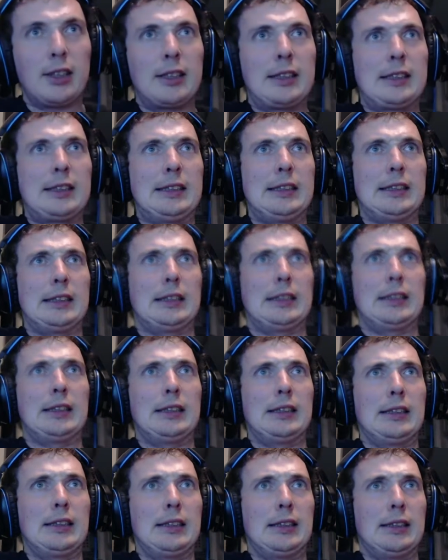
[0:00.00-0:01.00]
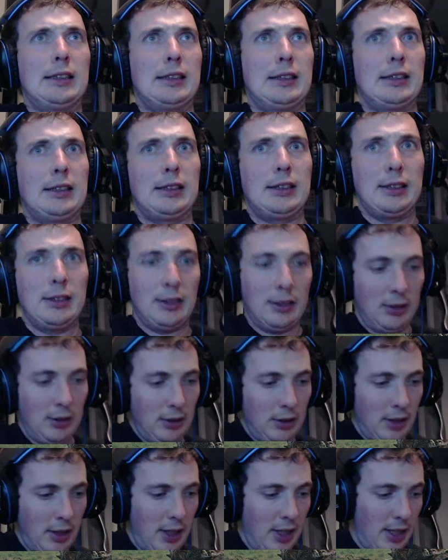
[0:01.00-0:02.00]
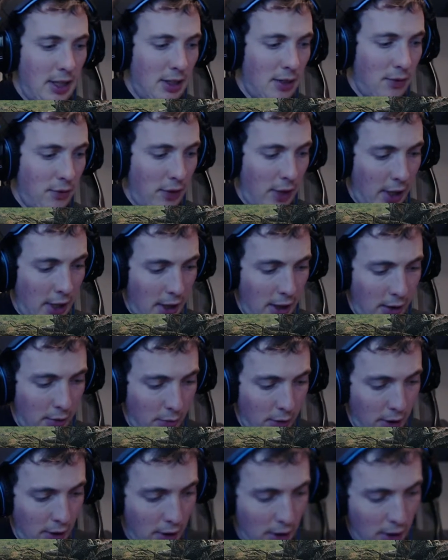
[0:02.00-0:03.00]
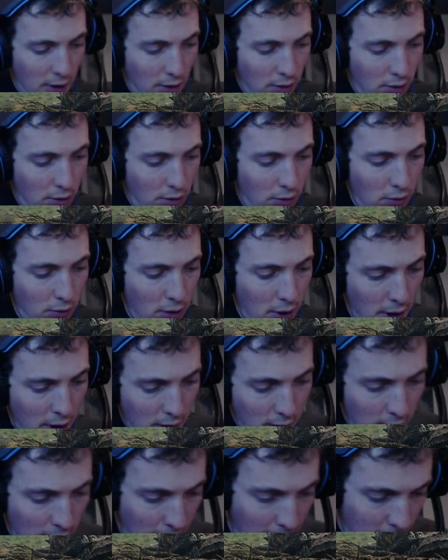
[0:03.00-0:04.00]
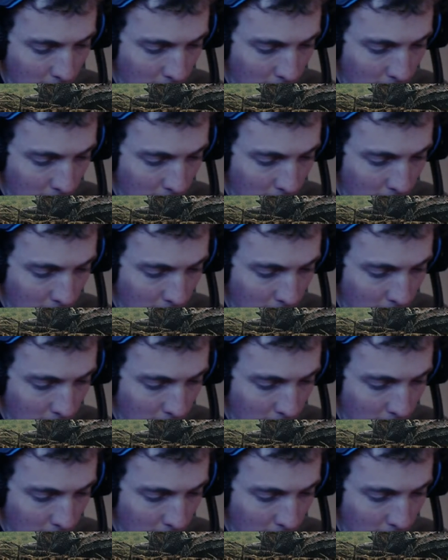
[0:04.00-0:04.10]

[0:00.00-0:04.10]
Gah! It's fighting me, and I do not like